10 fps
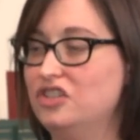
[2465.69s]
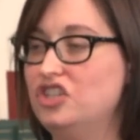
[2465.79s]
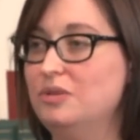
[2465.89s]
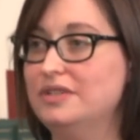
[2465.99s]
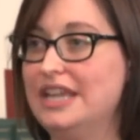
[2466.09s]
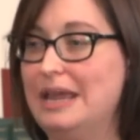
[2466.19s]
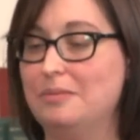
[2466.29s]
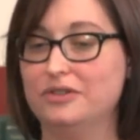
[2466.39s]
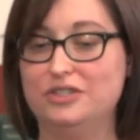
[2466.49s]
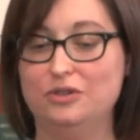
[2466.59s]
she was
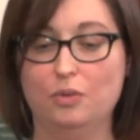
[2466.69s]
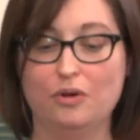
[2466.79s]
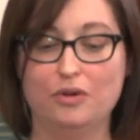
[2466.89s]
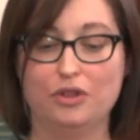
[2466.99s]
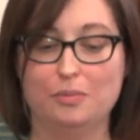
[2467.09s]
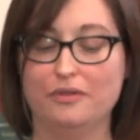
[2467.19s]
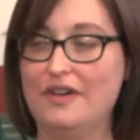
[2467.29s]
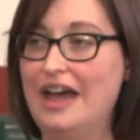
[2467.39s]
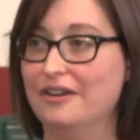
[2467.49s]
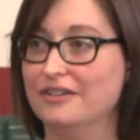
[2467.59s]
able to work with her
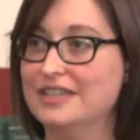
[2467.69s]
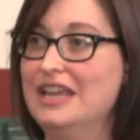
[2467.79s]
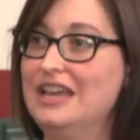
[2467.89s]
providers,